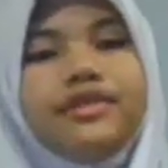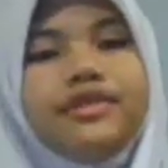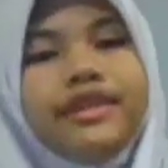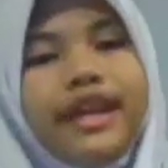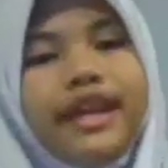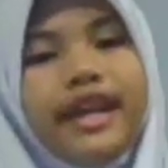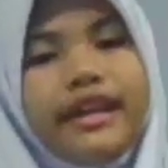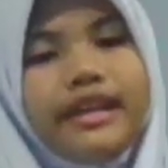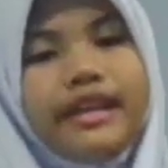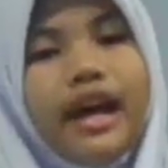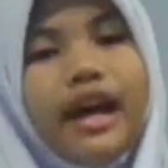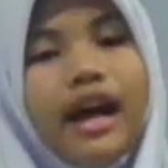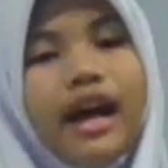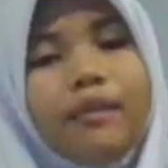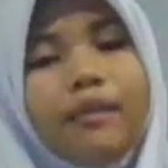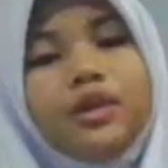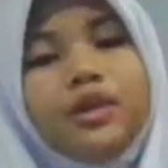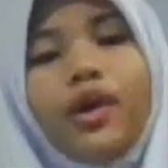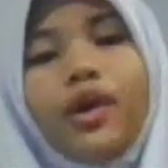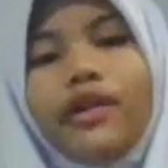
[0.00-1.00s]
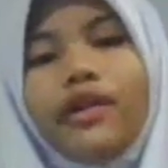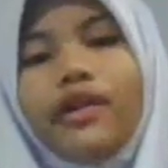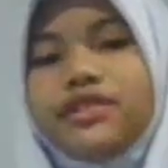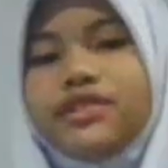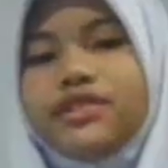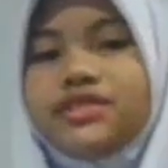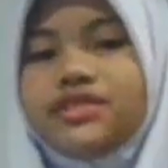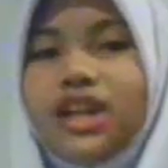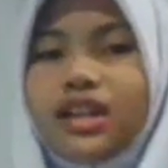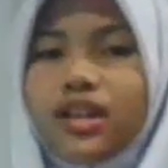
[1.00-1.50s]
Today, I'm going
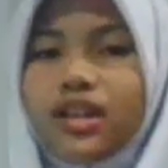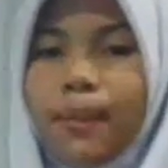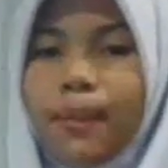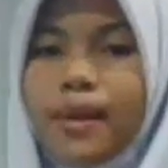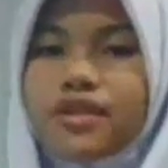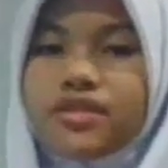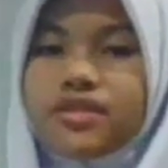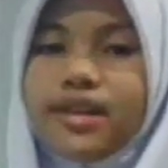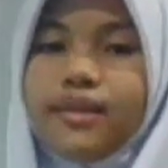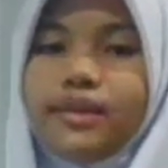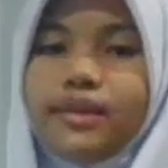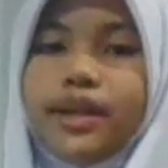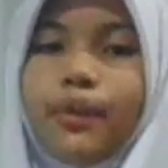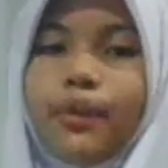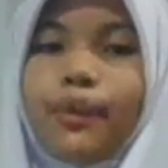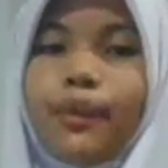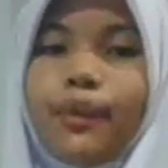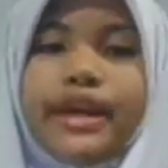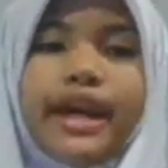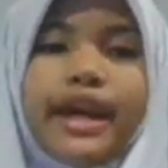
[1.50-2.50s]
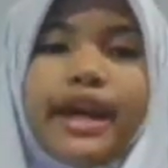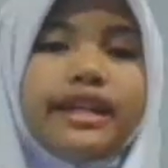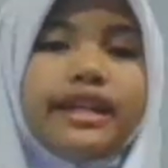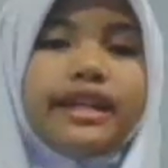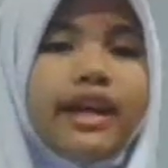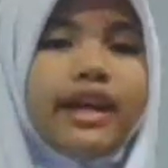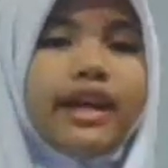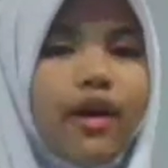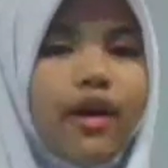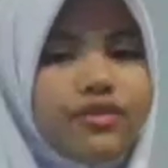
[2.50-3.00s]
to talk about something that we
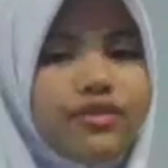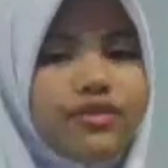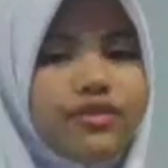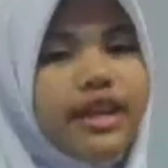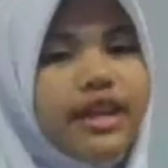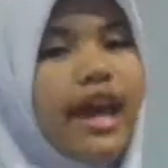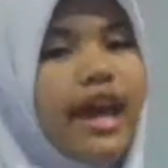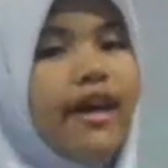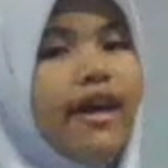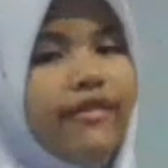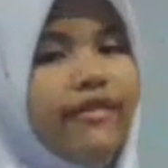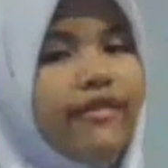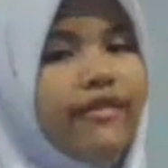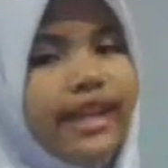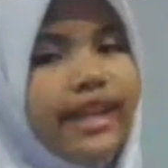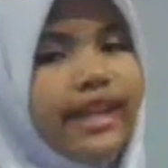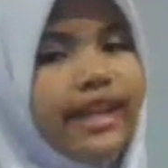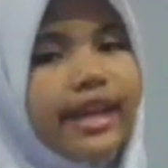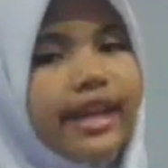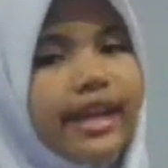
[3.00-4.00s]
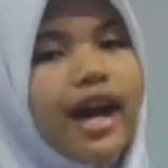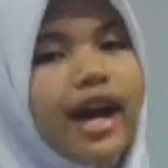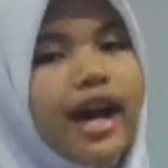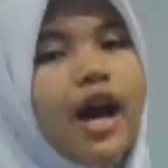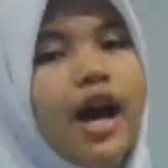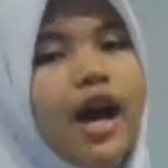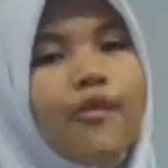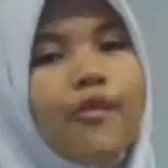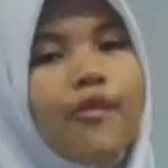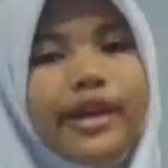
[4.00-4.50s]
encounter every day,
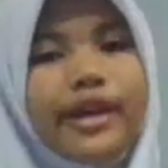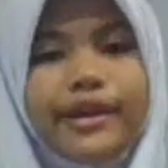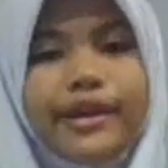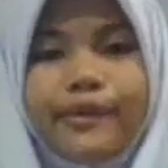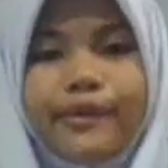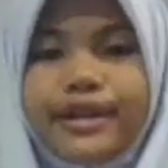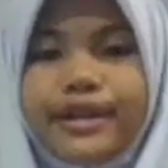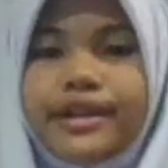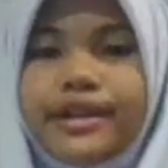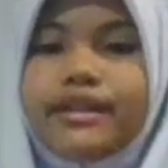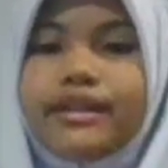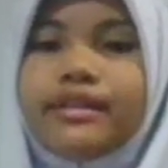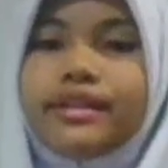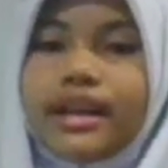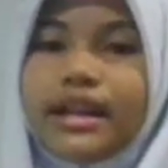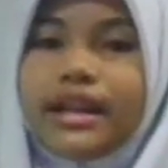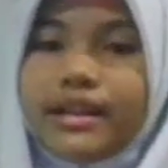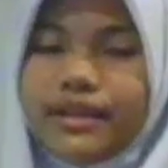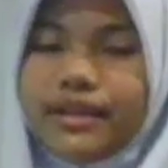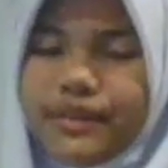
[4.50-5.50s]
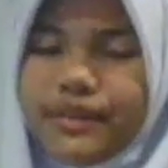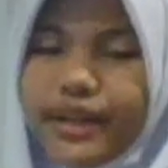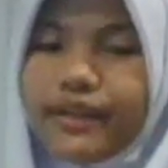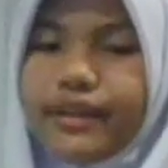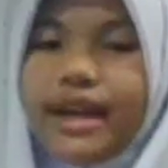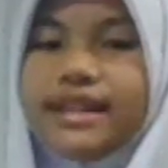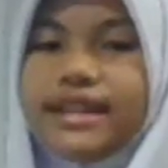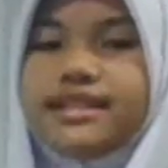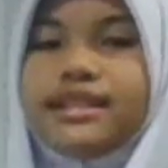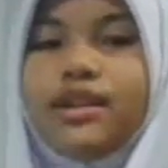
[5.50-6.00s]
whether we
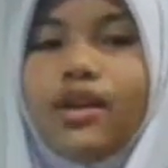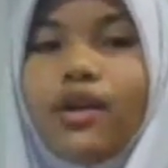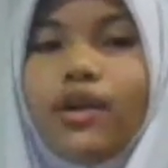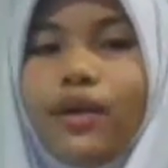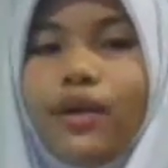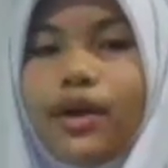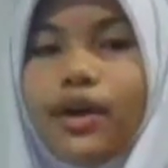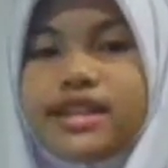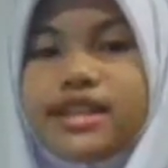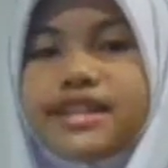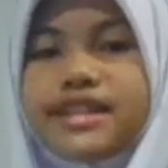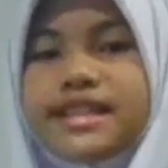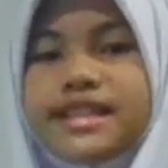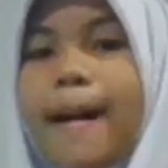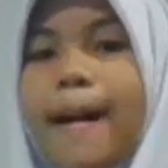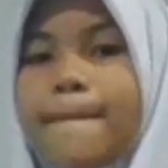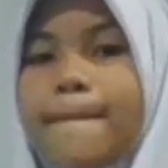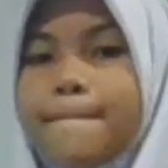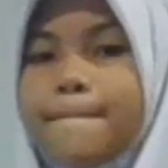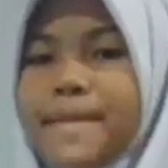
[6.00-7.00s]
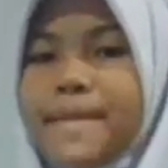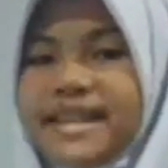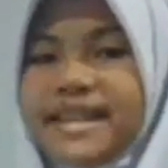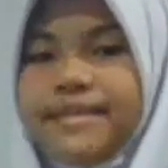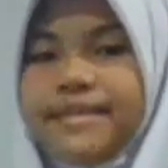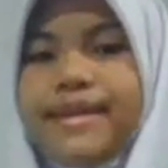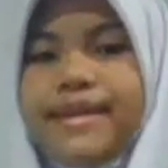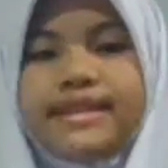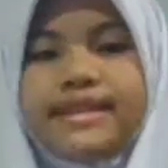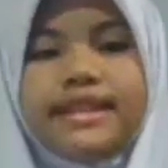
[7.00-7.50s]
realize it or not,
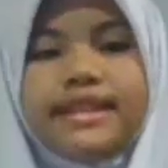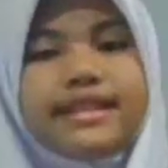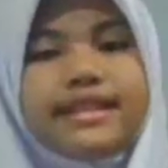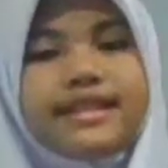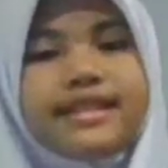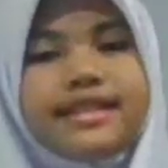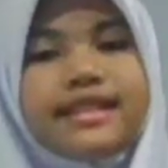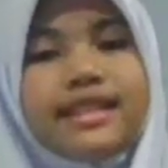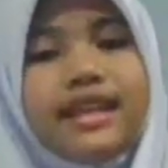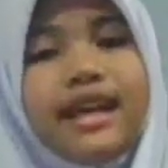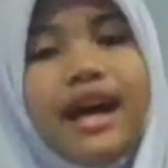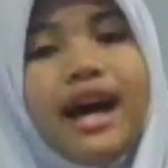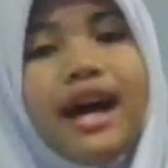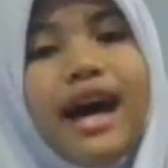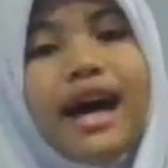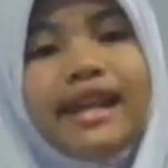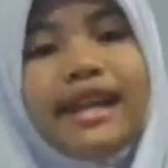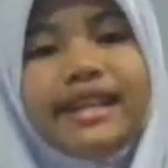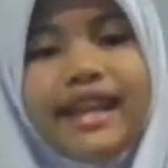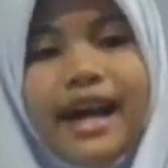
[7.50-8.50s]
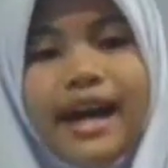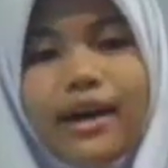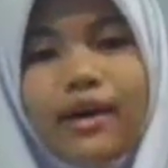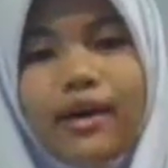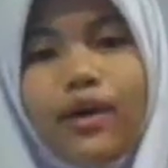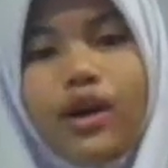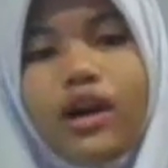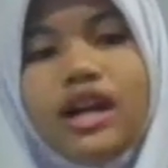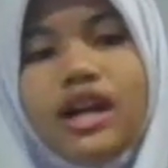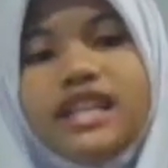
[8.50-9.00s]
mathematics.
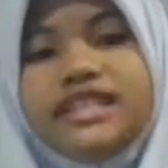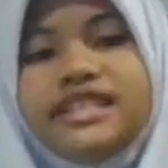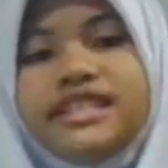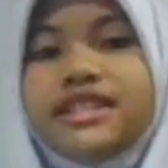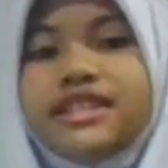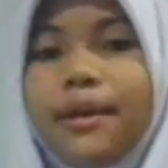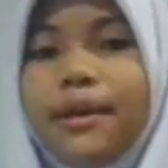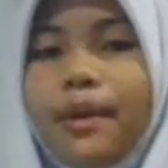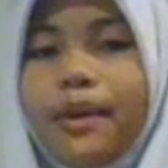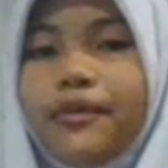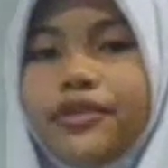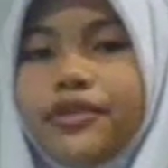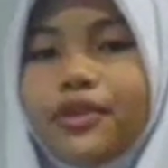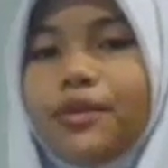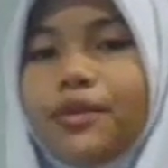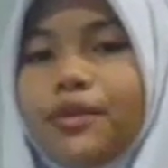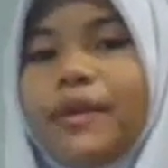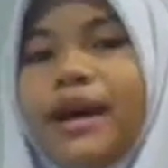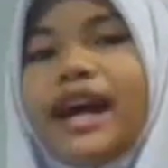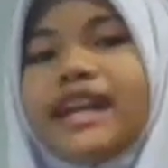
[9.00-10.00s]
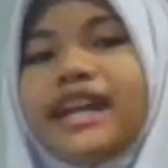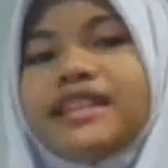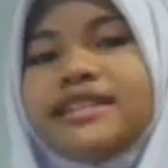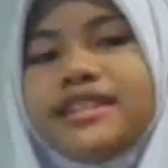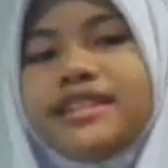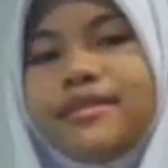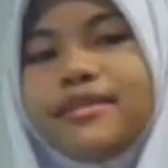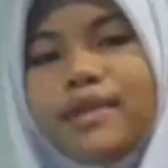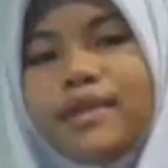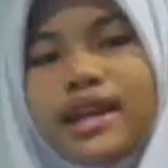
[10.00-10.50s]
Now, some of you
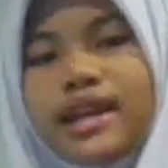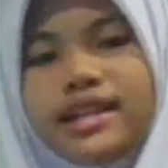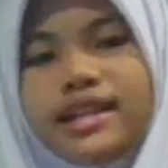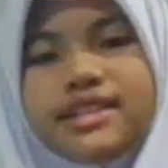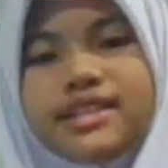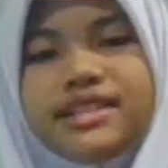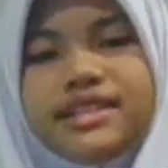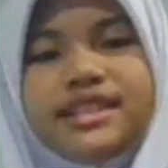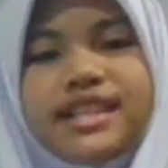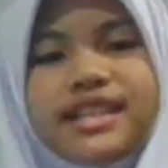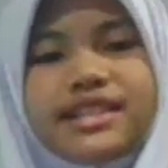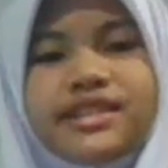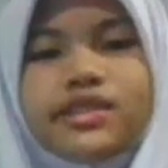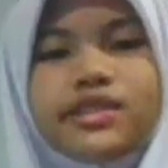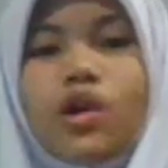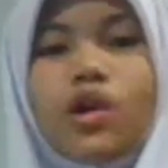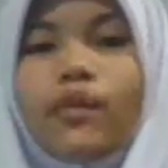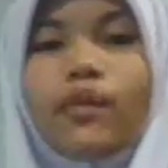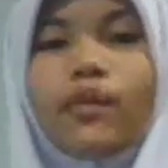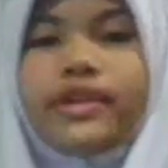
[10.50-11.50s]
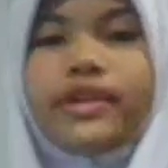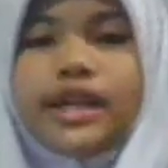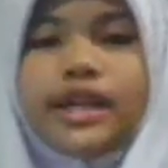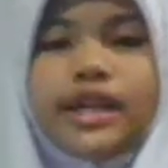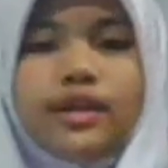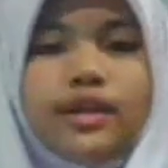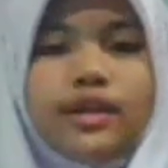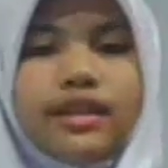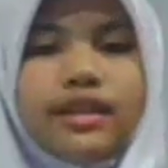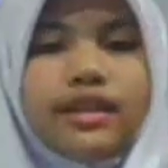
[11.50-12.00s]
might think math is just
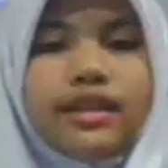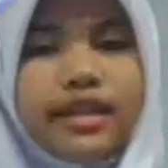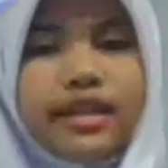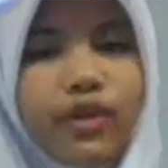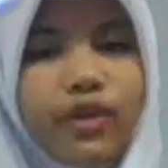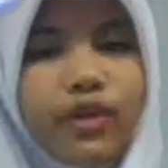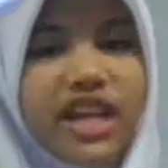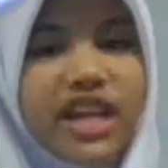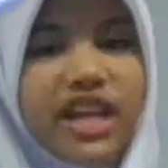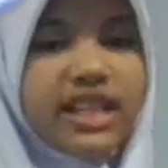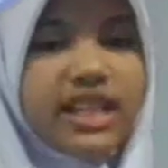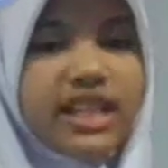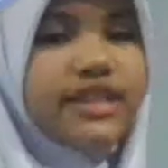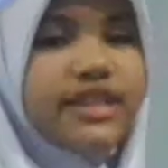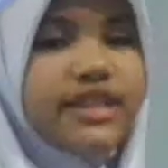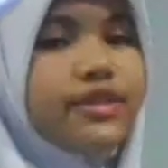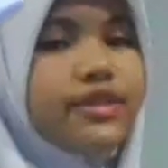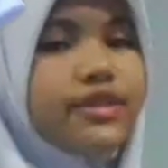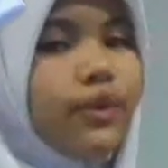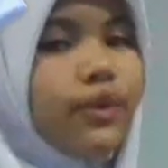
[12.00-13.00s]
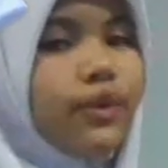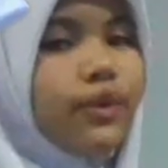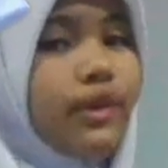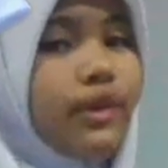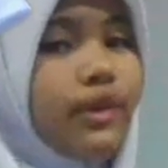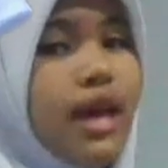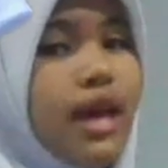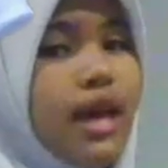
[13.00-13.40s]
solving equation in school.